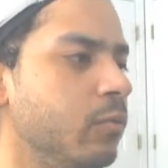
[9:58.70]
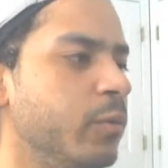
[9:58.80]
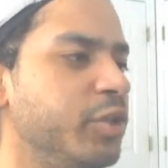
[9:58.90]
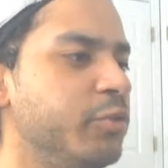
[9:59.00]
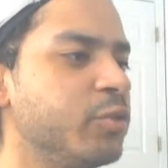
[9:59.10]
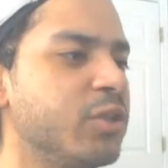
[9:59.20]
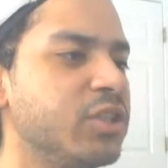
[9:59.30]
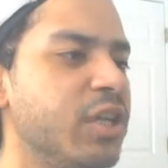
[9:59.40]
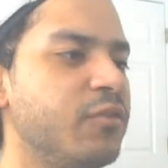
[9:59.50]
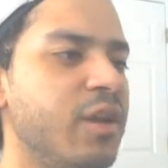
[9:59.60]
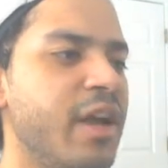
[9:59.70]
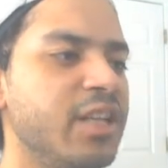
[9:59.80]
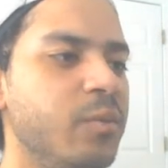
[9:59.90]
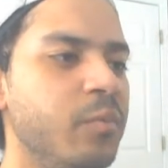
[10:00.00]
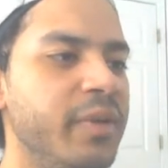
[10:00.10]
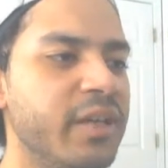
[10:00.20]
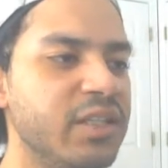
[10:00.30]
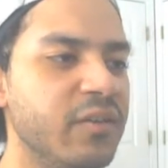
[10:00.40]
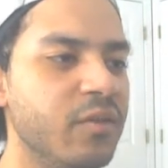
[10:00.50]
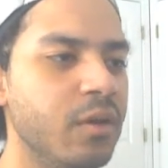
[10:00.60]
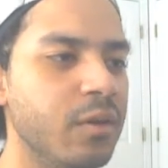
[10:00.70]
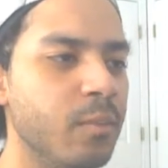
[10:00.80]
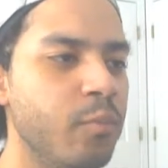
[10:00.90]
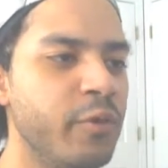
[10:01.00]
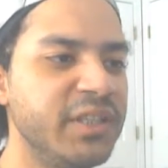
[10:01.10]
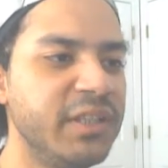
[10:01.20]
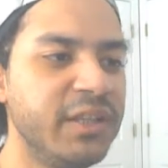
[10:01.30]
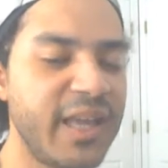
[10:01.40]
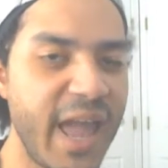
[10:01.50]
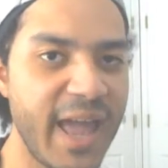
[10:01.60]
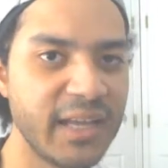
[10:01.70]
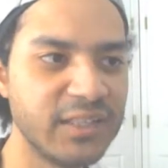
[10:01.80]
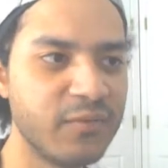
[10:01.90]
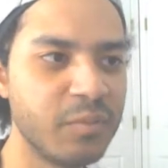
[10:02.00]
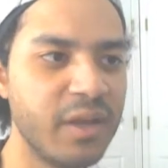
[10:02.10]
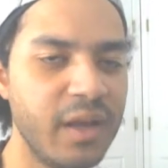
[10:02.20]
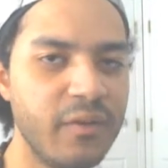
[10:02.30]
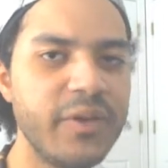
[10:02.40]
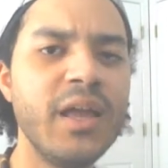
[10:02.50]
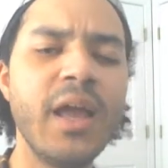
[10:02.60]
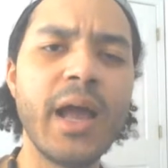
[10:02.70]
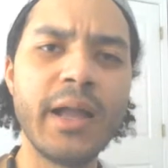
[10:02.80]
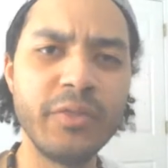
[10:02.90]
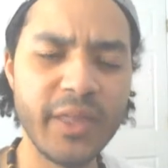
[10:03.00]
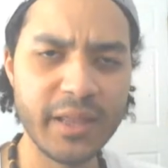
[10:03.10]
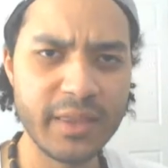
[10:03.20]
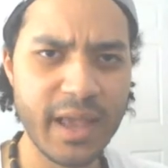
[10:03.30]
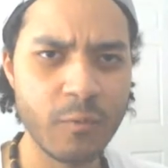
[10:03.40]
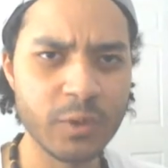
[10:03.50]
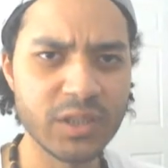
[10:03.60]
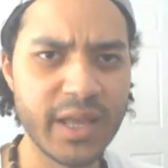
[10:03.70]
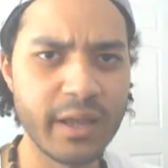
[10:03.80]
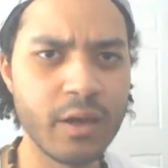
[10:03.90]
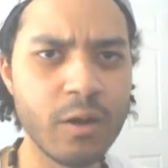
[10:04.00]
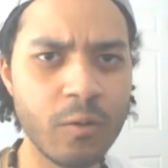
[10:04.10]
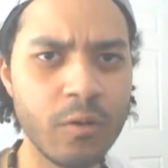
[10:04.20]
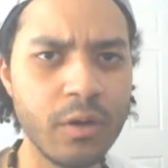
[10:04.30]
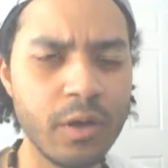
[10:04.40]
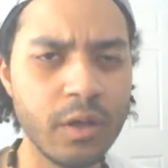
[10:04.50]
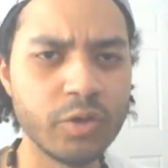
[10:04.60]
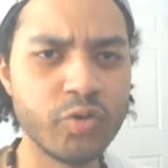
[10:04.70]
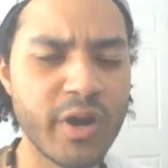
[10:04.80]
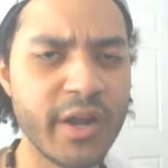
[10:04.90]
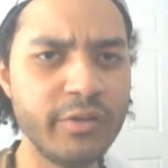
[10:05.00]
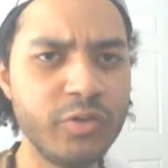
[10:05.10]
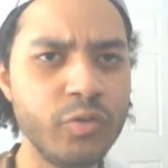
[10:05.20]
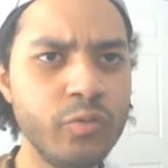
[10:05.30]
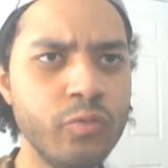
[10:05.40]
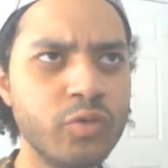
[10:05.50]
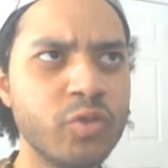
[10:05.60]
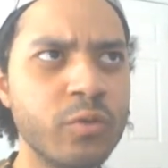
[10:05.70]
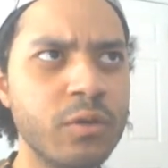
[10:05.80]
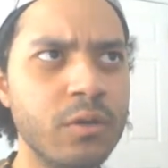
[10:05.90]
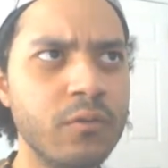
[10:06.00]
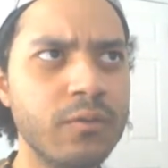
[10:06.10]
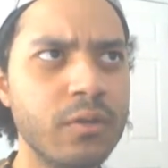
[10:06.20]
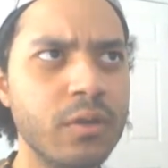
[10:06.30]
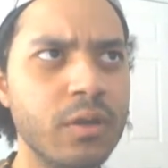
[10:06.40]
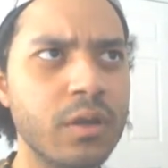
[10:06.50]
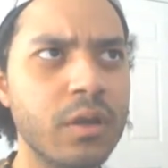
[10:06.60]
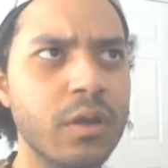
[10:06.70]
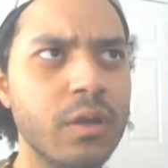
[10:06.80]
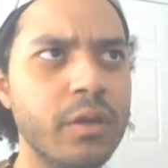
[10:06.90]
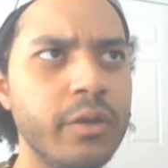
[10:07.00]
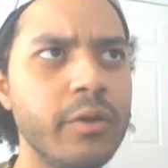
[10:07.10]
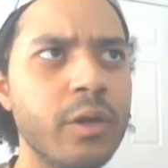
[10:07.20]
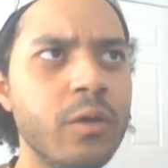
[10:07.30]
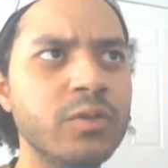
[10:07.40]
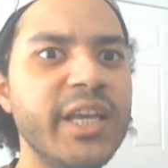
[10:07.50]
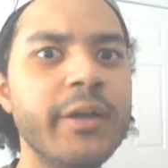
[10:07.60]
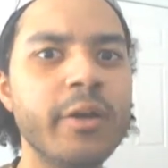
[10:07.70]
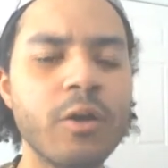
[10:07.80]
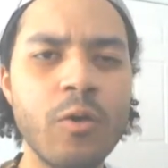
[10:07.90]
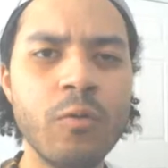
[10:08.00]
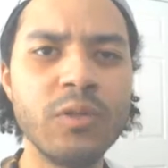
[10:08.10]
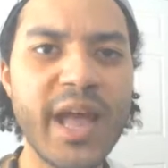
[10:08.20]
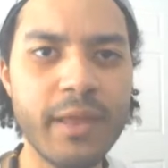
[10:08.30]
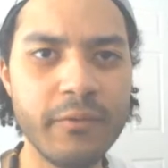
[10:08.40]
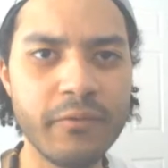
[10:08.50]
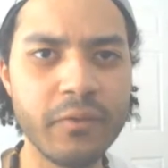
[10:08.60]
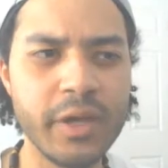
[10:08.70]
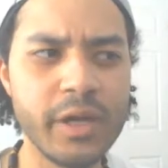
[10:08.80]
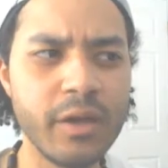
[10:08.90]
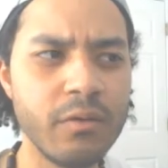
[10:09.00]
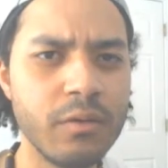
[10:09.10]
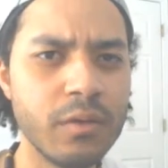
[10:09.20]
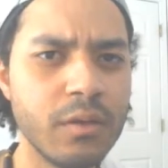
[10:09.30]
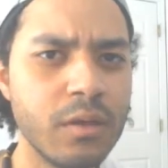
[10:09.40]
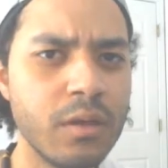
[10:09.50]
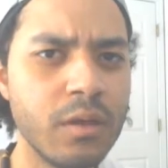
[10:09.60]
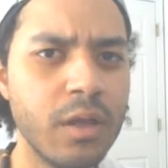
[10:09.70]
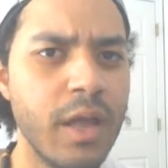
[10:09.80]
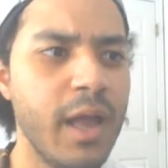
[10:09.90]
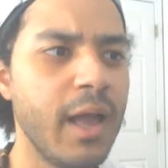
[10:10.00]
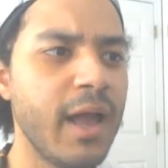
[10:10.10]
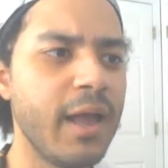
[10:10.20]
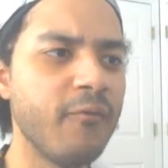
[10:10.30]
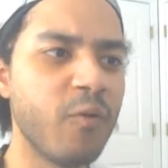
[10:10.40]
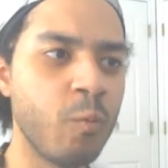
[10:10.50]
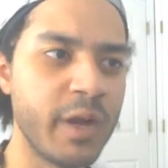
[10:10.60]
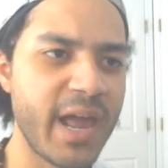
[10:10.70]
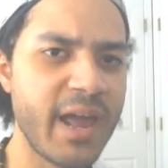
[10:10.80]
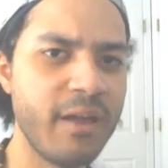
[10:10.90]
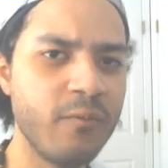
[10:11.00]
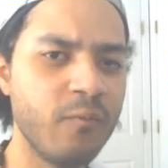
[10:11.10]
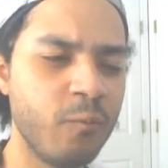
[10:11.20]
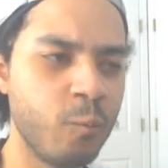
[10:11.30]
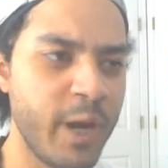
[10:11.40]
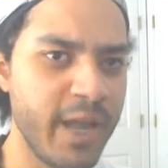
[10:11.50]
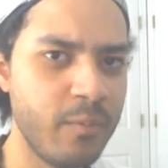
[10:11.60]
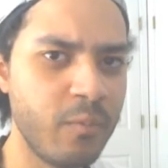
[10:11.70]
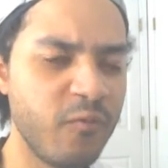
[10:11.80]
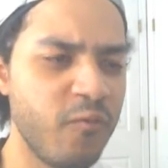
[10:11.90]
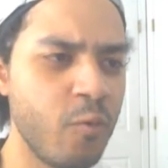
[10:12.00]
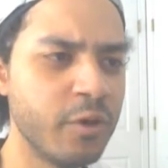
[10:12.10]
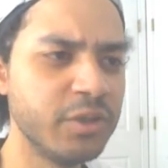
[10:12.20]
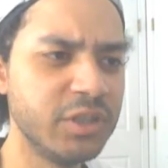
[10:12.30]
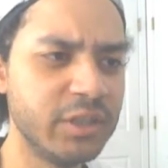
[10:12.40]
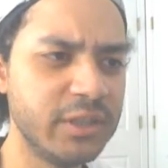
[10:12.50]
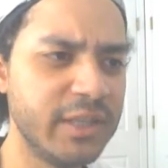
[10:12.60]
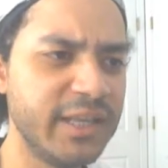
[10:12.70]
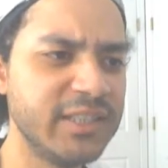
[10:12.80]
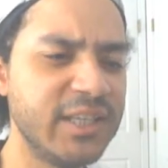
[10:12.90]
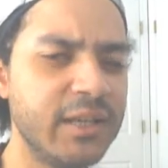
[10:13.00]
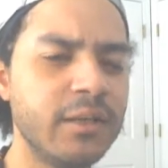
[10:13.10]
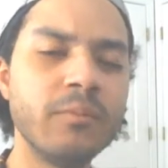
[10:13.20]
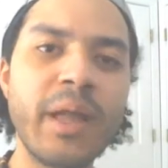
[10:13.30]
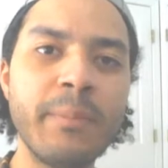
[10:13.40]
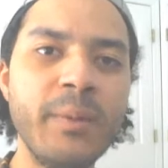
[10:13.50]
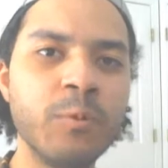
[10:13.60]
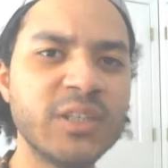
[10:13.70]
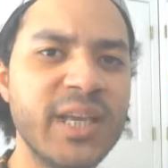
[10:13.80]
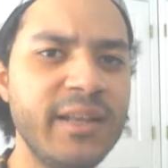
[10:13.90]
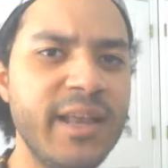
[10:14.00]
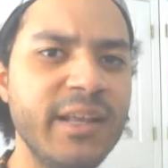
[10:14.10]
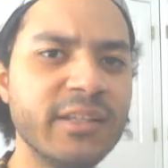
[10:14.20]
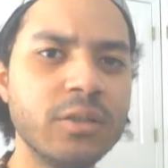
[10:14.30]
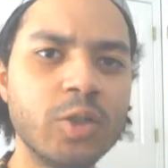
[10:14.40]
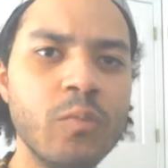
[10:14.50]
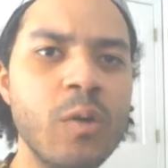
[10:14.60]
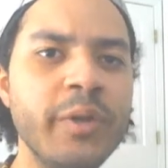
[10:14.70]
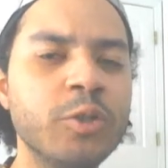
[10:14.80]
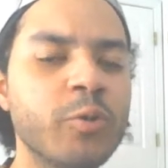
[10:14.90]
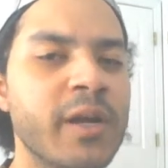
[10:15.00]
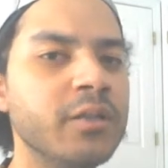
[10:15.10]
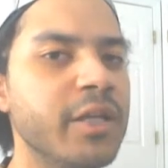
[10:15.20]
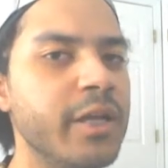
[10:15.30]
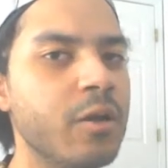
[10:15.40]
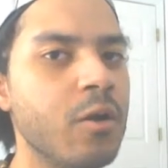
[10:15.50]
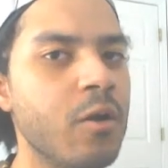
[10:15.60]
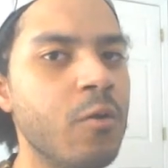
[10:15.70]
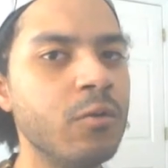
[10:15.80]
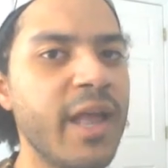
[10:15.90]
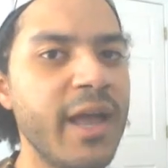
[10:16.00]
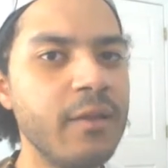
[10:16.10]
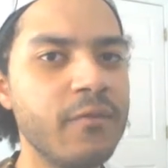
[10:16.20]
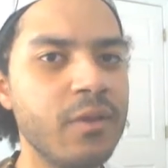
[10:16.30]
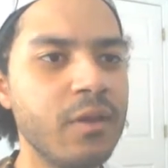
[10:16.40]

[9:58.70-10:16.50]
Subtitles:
when she was rushed off to the hospital because of the poison gas from the oven, I think that was like her trying to sort of, you know, take her own life, you know? From what I read before, they said, like, people cited that as Tomomi trying to take her own life